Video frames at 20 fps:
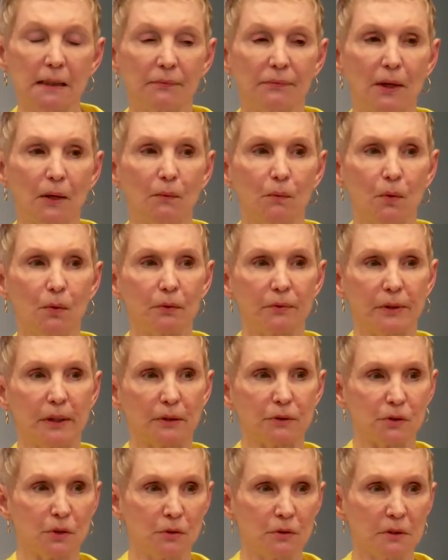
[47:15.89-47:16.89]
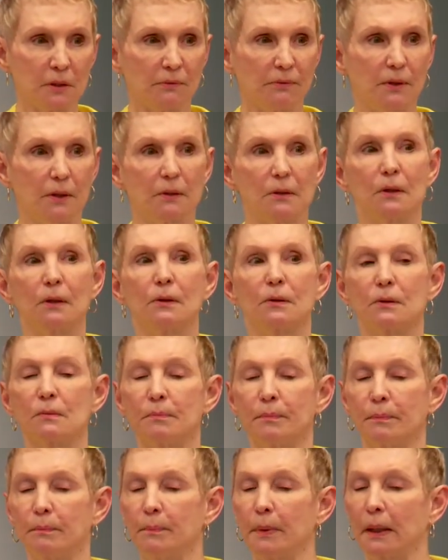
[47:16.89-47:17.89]
They want the attorney there
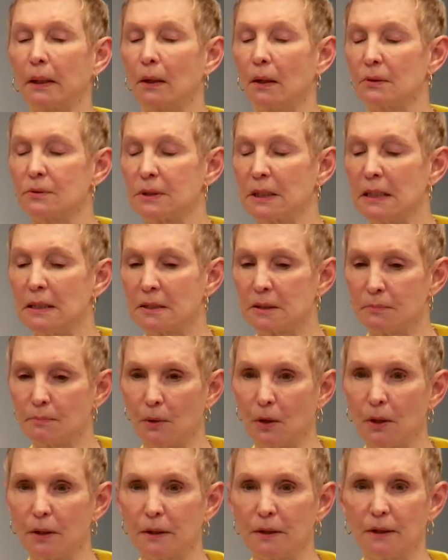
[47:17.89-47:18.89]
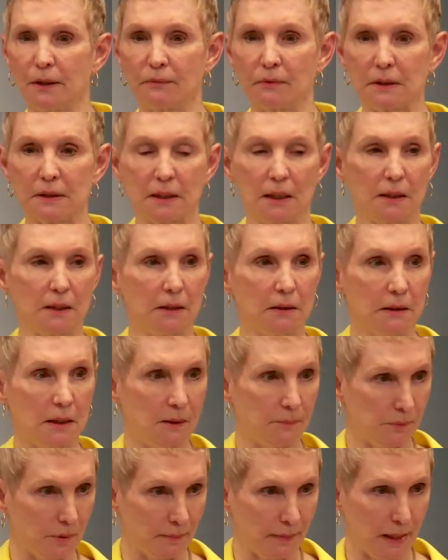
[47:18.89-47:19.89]
because he's smart enough to tell you to
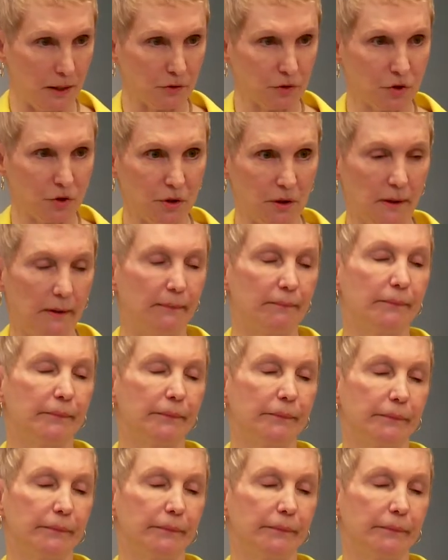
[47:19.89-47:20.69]
keep your mouth shut.